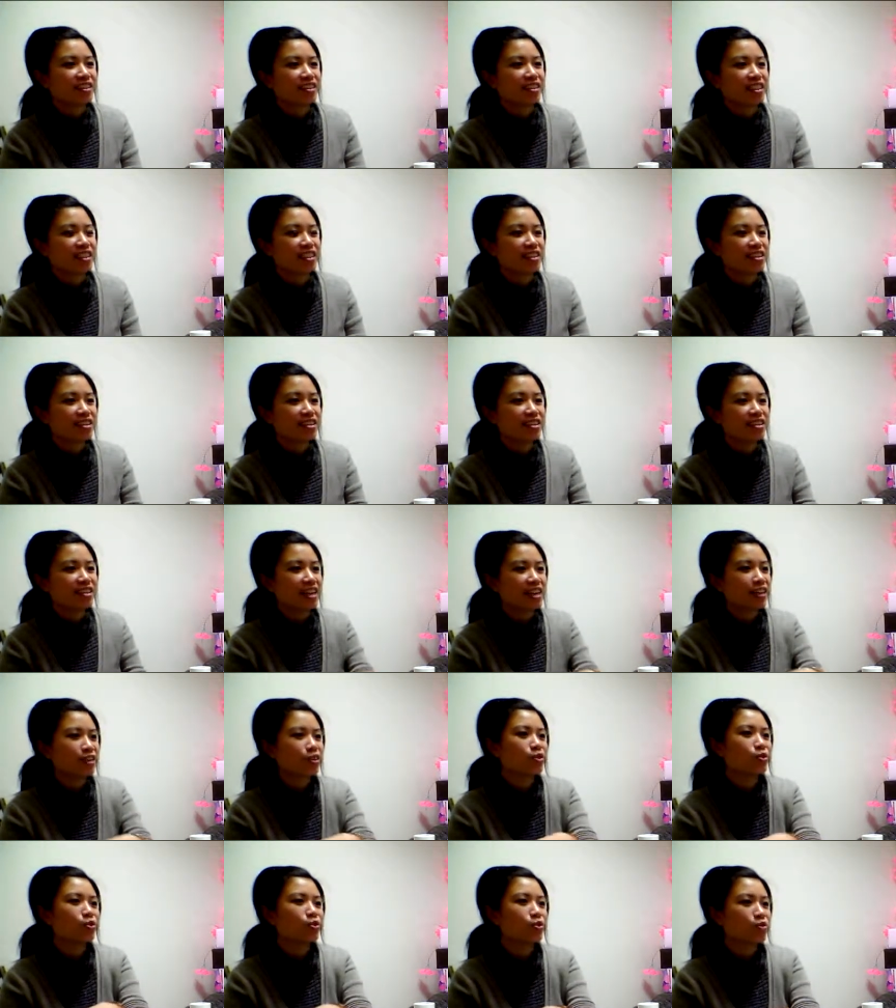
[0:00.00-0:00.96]
and the
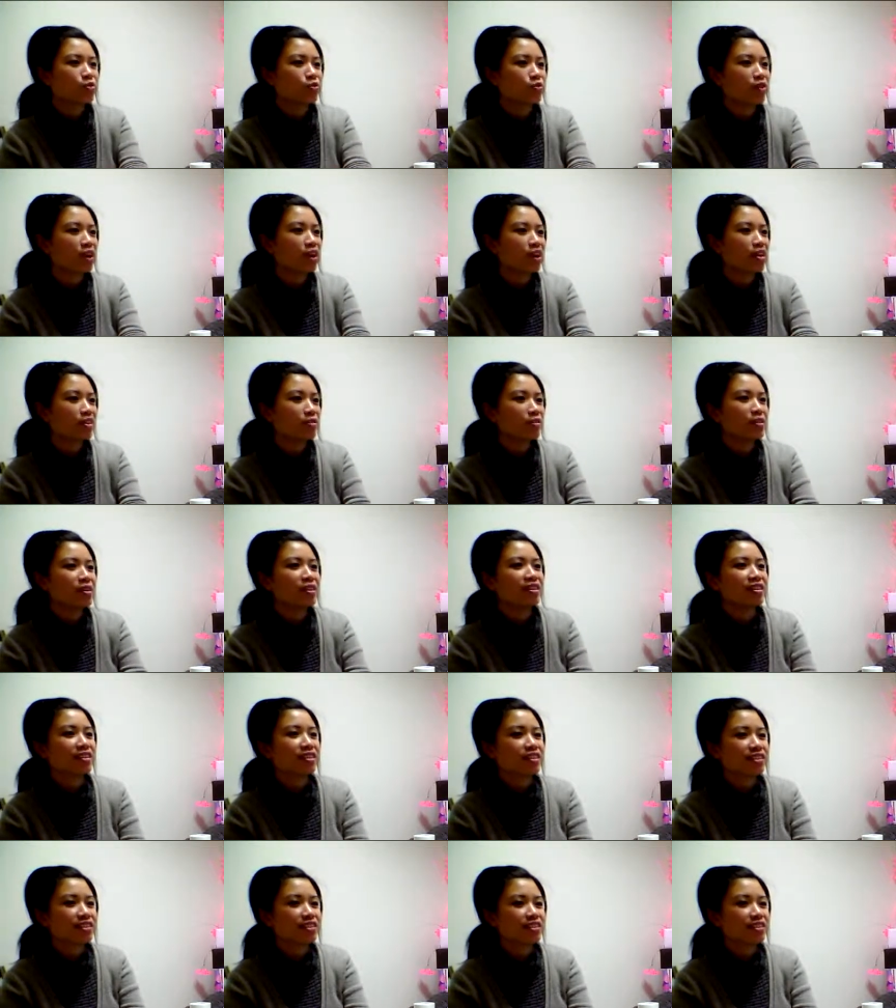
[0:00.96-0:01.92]
natural
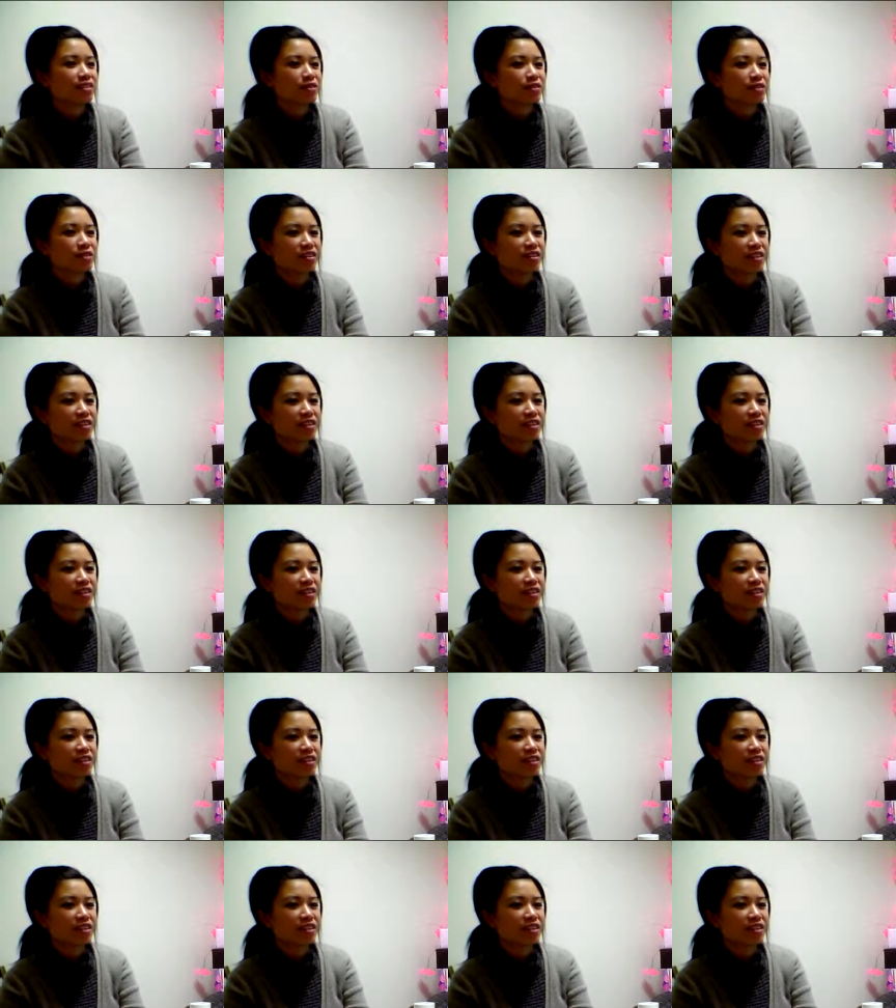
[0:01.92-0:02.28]
environment. It's